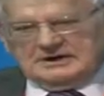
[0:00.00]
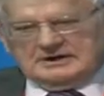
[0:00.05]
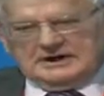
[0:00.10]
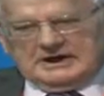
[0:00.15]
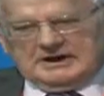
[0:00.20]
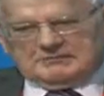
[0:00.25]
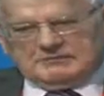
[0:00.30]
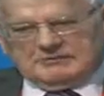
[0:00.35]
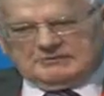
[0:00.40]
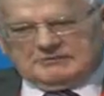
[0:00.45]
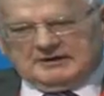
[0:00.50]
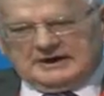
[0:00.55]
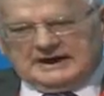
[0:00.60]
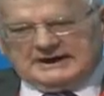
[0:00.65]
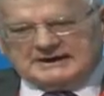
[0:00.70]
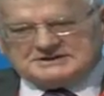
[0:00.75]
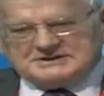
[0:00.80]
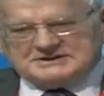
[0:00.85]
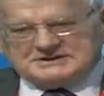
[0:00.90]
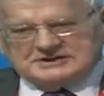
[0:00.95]
It
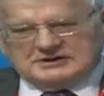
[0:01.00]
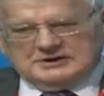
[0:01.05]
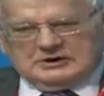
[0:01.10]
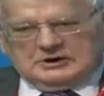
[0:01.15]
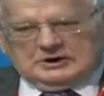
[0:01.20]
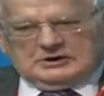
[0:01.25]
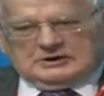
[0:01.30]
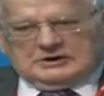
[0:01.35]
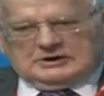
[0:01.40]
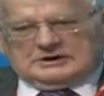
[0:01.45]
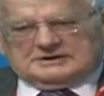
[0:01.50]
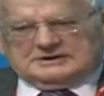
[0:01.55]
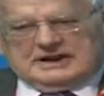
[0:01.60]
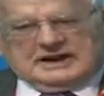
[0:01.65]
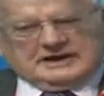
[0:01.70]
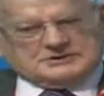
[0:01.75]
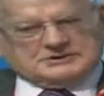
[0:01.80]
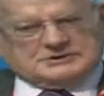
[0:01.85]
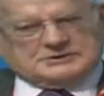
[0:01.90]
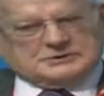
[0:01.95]
reflects
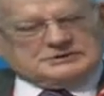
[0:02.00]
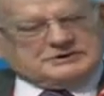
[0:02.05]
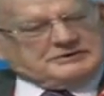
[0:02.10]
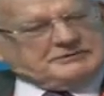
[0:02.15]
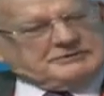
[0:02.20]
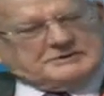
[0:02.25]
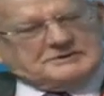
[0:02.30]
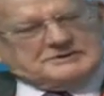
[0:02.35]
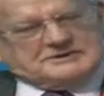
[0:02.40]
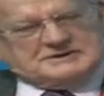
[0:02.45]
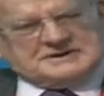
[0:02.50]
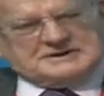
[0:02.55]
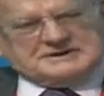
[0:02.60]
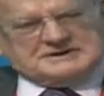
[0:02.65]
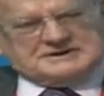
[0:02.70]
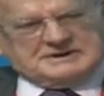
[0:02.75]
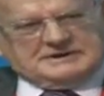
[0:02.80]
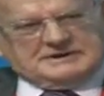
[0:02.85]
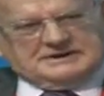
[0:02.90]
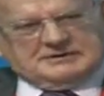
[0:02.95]
national
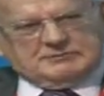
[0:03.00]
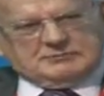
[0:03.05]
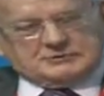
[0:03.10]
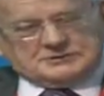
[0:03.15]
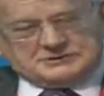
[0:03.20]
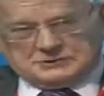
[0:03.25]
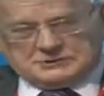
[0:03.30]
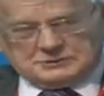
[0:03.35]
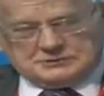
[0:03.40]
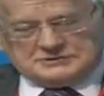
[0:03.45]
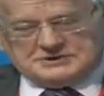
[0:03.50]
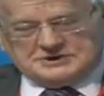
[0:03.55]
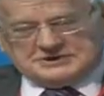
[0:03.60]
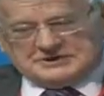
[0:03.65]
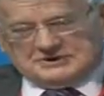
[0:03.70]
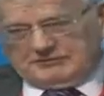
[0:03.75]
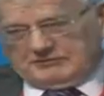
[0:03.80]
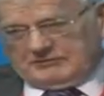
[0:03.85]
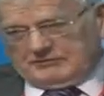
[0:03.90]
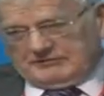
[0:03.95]
differences in the resources
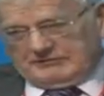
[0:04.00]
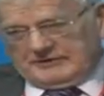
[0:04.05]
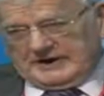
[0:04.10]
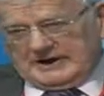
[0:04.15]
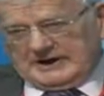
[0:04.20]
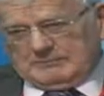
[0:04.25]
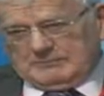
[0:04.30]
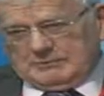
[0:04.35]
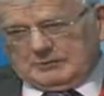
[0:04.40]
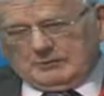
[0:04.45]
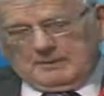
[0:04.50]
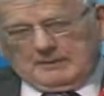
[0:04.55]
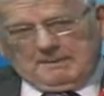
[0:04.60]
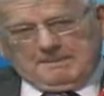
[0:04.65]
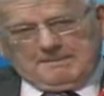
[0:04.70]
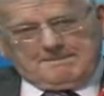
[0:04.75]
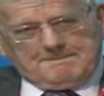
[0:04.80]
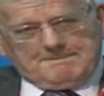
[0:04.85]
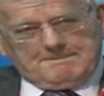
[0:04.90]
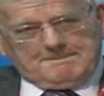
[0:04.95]
that are available,
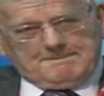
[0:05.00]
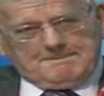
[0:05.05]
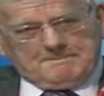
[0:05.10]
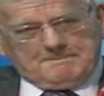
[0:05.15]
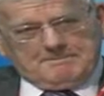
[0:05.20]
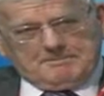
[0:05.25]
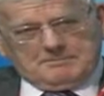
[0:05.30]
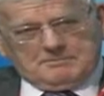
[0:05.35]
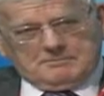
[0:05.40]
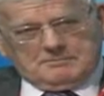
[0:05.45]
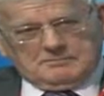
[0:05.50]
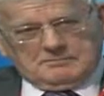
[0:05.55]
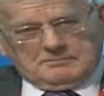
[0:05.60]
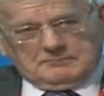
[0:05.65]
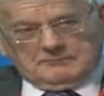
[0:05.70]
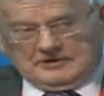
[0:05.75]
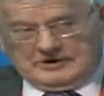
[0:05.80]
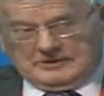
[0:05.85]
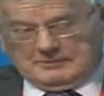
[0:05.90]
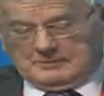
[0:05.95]

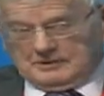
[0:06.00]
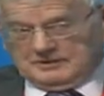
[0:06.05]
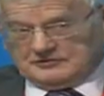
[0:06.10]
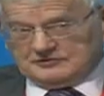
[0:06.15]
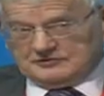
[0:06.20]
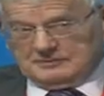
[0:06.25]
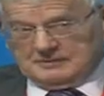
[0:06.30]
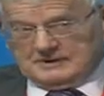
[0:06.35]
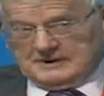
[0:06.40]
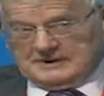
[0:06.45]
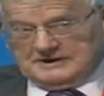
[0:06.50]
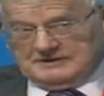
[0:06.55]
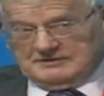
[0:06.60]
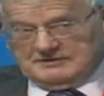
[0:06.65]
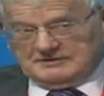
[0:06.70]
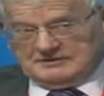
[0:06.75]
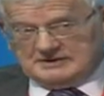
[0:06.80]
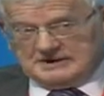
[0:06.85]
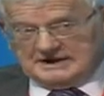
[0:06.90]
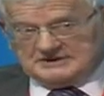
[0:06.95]
very possibly
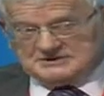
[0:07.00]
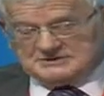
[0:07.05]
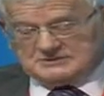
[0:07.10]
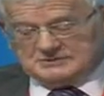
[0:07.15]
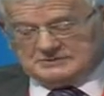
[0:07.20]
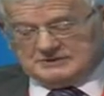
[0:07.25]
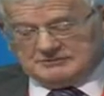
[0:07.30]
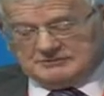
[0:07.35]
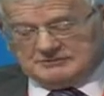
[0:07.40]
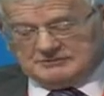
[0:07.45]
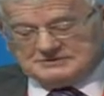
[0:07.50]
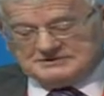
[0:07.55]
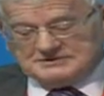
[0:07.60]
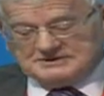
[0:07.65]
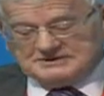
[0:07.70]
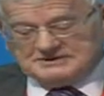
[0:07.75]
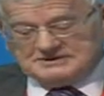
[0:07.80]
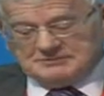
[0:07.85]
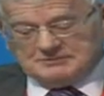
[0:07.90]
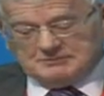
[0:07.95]
national
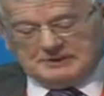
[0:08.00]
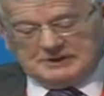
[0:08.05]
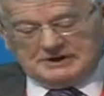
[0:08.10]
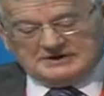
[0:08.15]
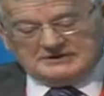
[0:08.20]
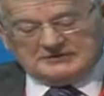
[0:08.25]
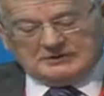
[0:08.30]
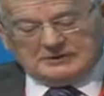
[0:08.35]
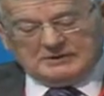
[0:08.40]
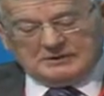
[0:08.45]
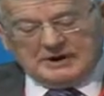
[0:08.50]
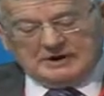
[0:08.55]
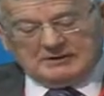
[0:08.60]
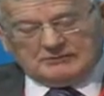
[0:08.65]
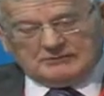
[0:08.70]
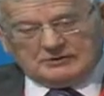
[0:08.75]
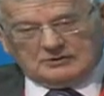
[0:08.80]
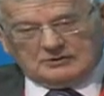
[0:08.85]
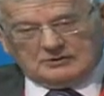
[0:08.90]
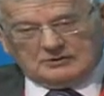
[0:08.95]
differences in political
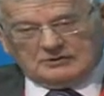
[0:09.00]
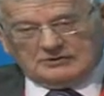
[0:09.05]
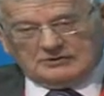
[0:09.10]
outlook.